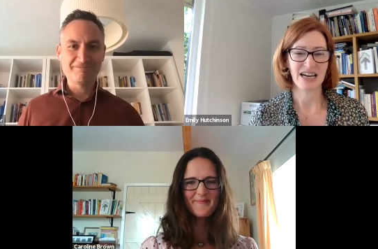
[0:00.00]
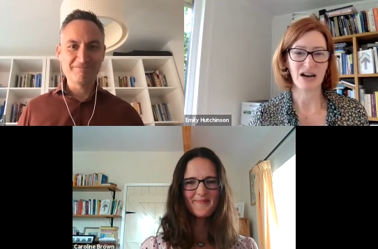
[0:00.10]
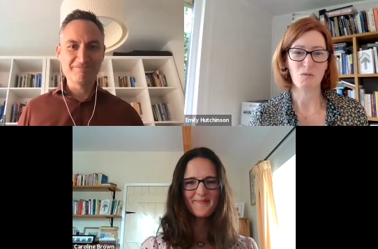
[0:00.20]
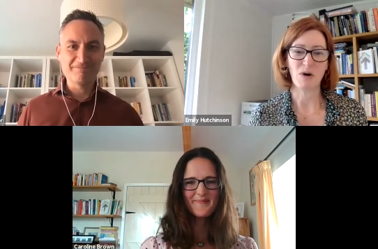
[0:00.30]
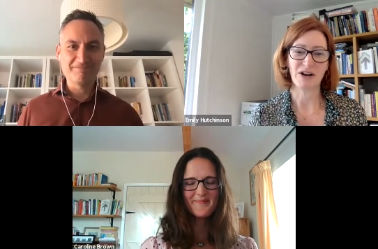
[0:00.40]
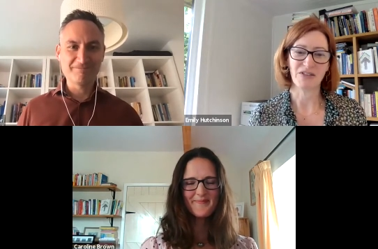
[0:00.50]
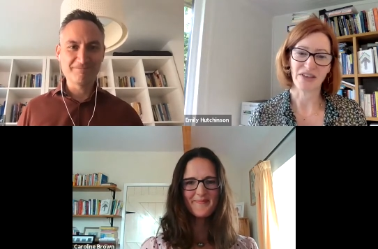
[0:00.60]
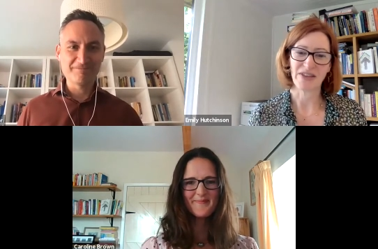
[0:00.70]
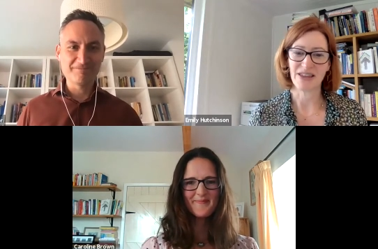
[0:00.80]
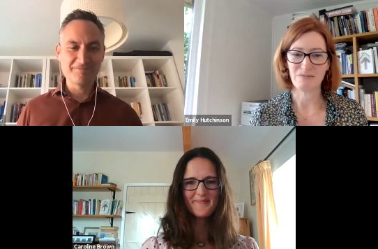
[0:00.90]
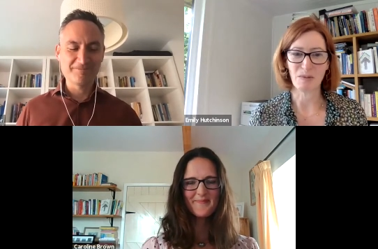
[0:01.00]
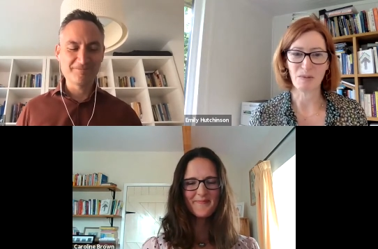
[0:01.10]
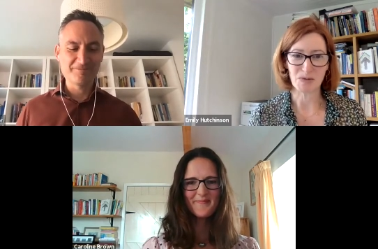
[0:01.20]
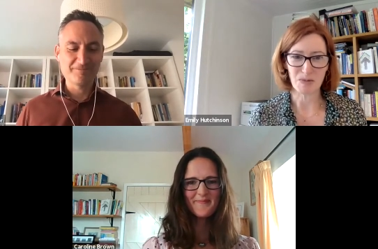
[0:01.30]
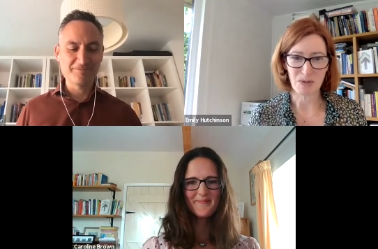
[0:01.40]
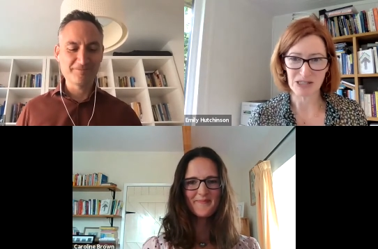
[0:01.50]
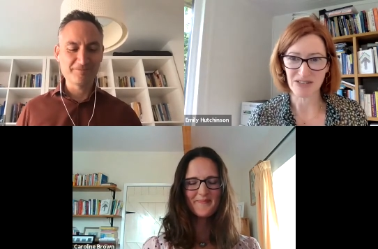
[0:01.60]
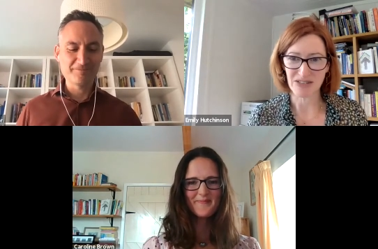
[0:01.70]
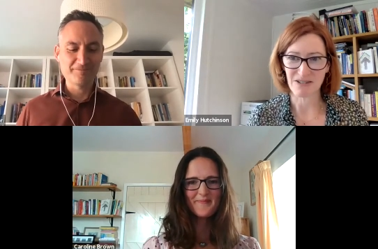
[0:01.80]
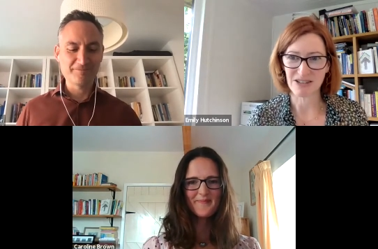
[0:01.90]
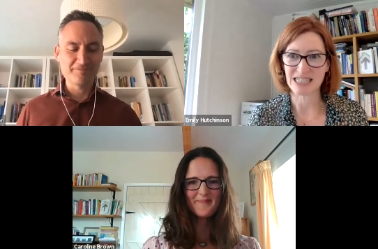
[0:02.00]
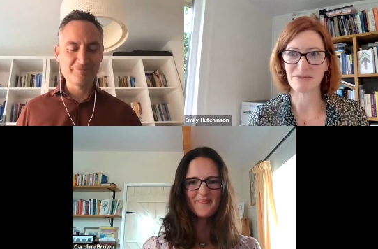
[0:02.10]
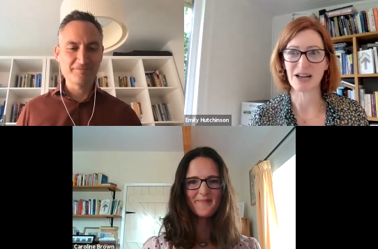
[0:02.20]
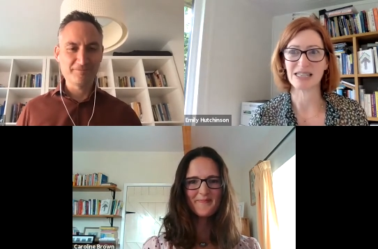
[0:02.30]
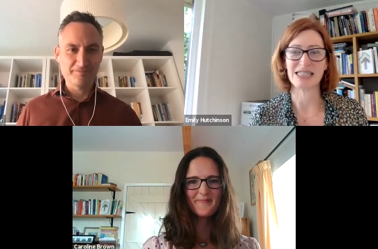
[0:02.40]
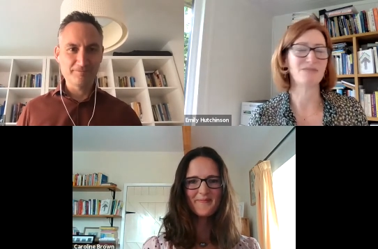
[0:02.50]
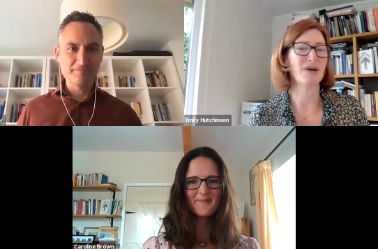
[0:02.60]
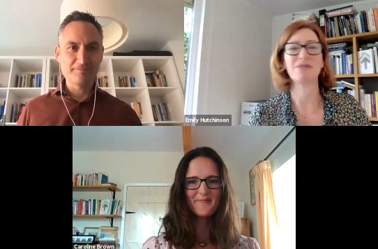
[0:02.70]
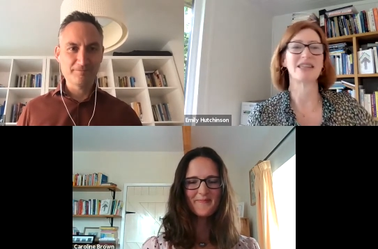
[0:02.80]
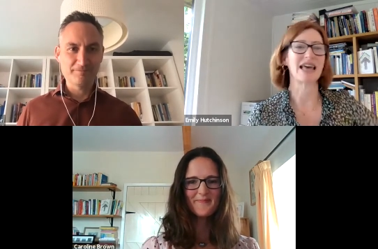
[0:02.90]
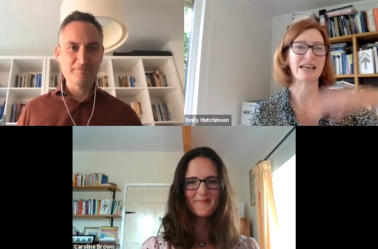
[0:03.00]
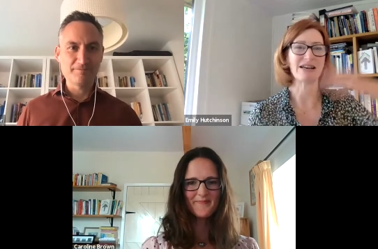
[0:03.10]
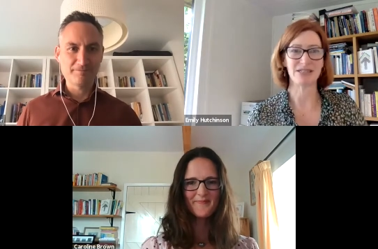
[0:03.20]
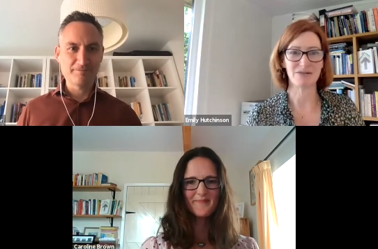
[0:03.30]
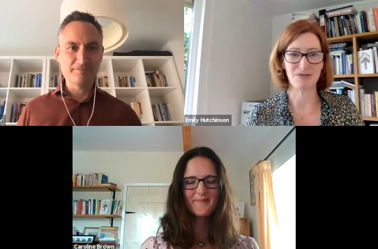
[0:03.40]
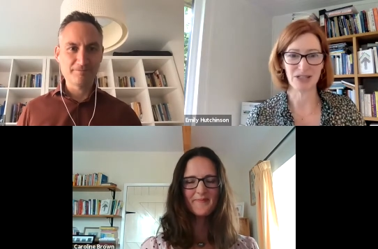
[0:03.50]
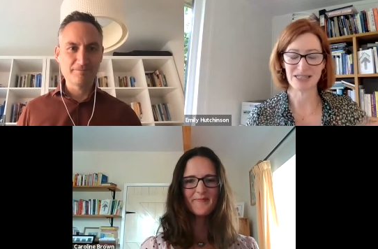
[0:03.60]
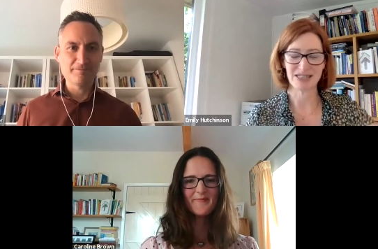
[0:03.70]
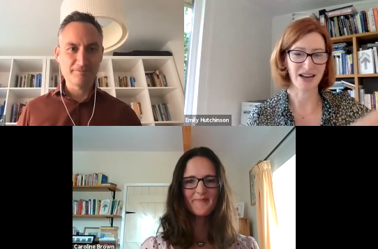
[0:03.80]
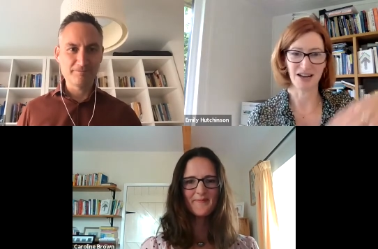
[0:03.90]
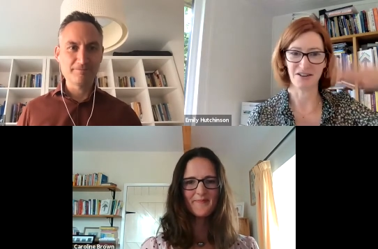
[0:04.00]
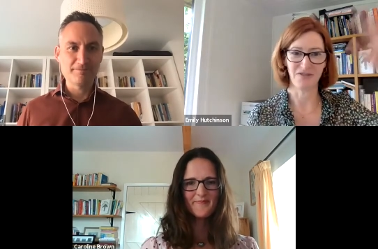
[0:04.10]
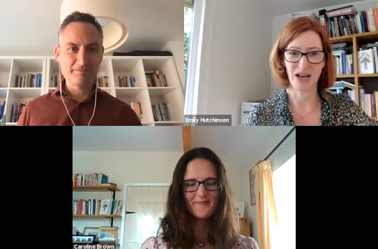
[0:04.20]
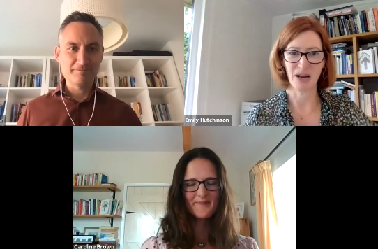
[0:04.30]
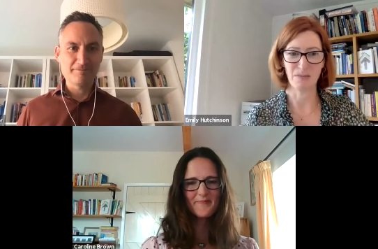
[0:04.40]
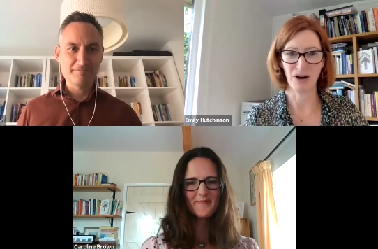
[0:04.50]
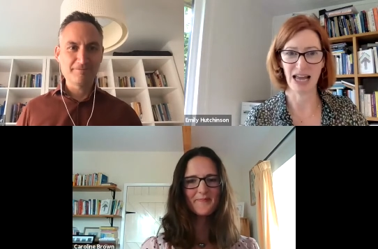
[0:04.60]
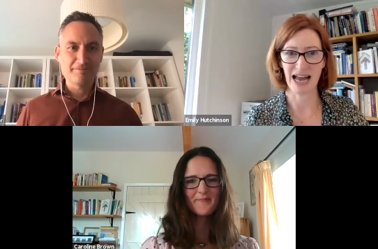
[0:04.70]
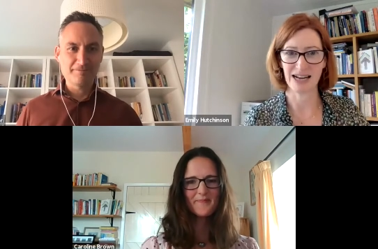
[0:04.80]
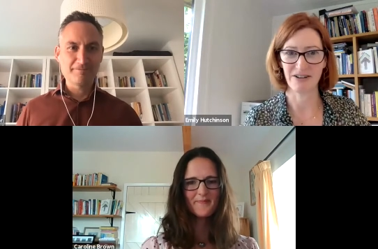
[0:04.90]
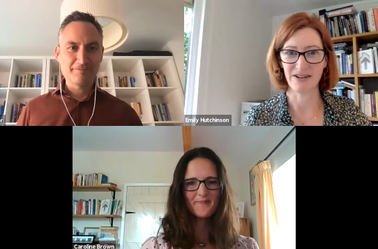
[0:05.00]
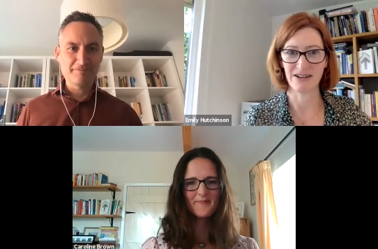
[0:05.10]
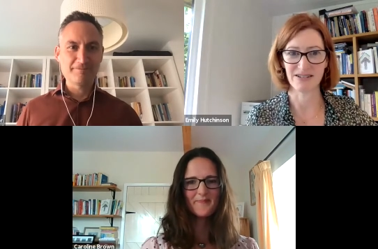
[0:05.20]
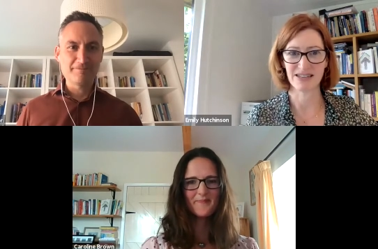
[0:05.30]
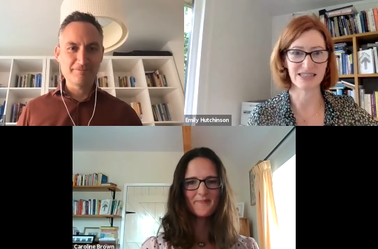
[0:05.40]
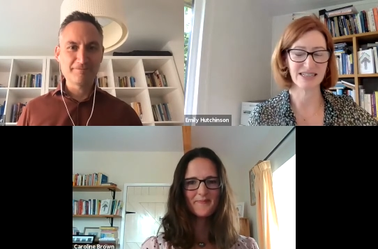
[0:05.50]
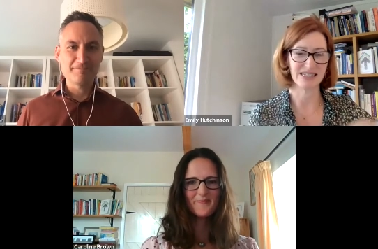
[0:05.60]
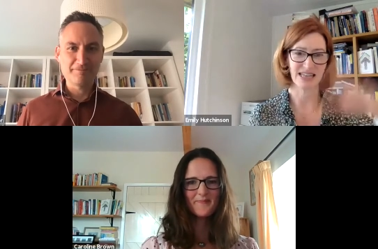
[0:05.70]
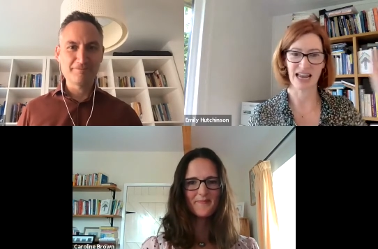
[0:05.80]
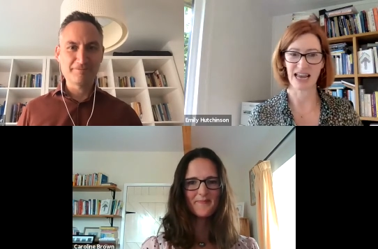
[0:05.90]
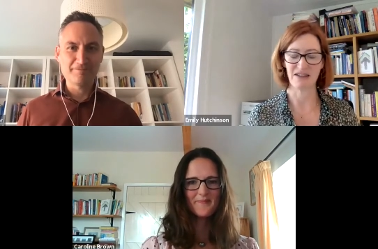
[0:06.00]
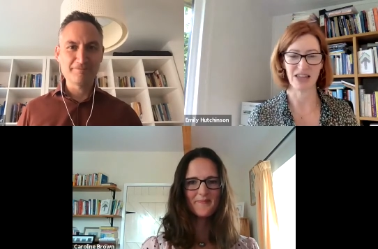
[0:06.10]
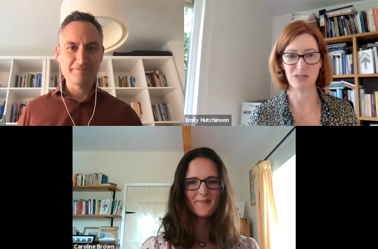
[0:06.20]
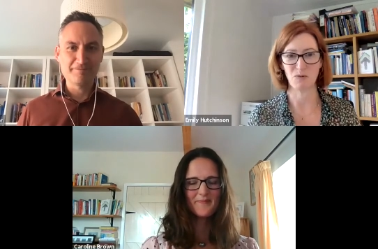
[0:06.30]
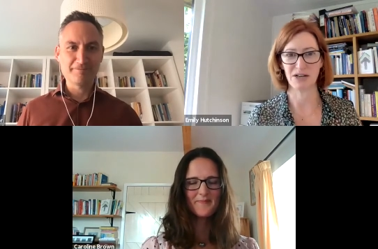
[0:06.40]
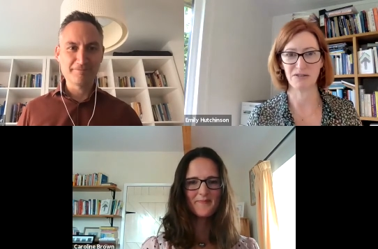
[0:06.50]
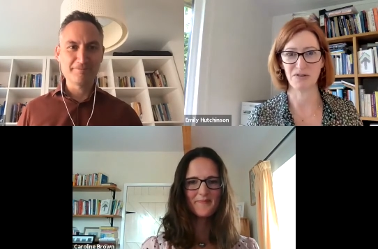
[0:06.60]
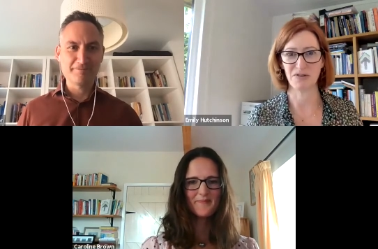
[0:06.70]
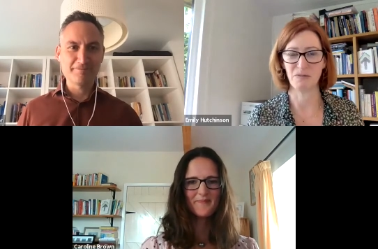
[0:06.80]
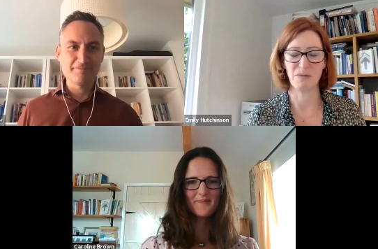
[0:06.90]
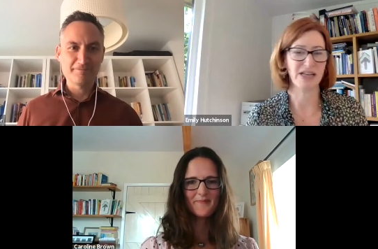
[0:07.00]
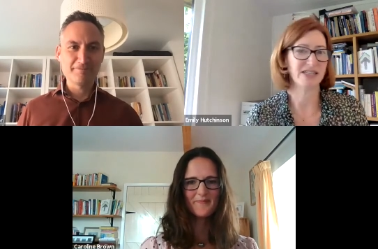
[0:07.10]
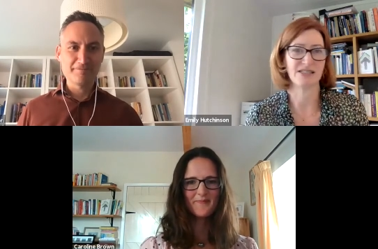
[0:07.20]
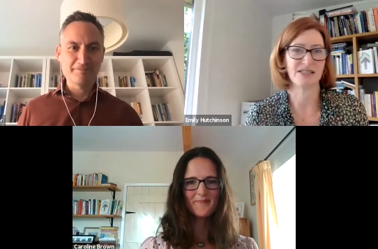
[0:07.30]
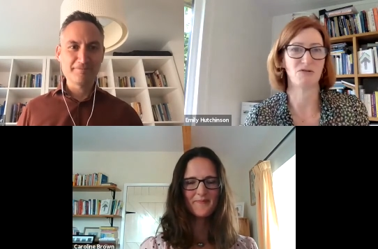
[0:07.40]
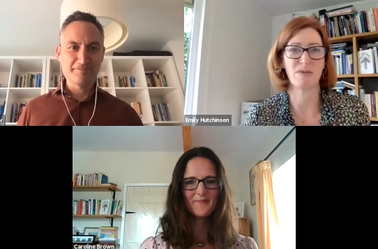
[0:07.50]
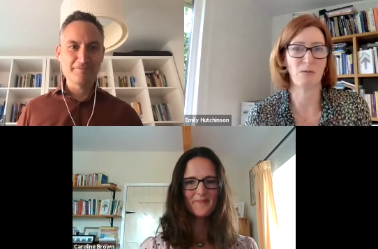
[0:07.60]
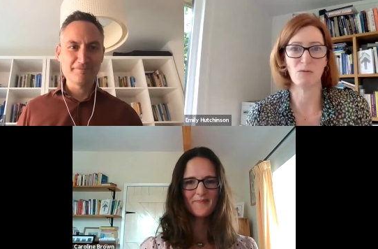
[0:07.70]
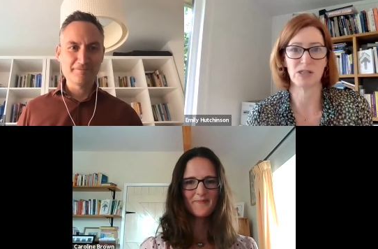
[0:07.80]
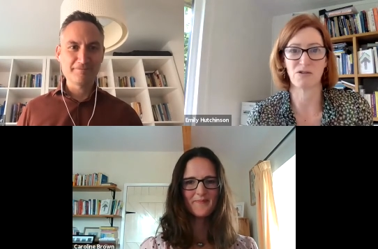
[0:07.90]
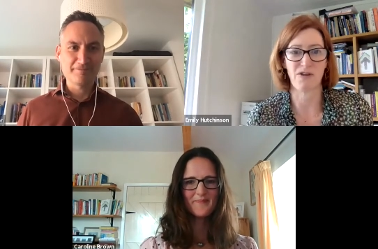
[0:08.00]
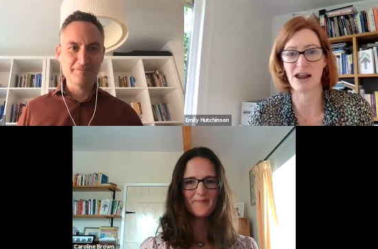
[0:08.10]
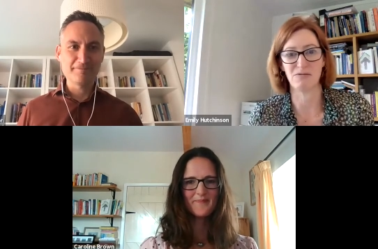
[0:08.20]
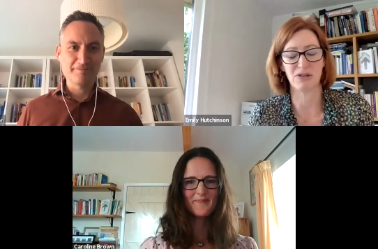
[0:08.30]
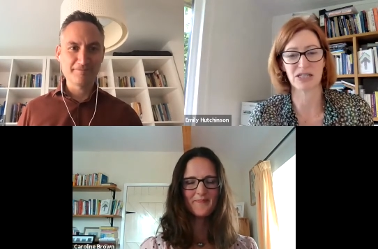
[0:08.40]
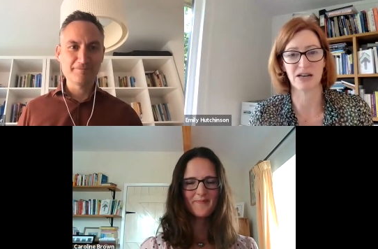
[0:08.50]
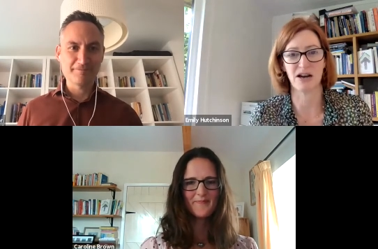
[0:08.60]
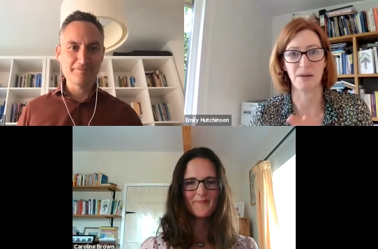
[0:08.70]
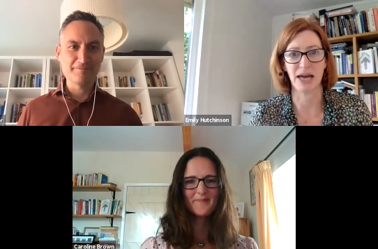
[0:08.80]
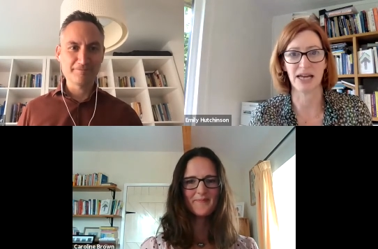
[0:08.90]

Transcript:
Speaker 1: uh, one of the problems with positive psychology sometimes is people think, oh, it's all just kind of, you know, Pollyanna and just saying everything's wonderful and we just talk about what's great all the time.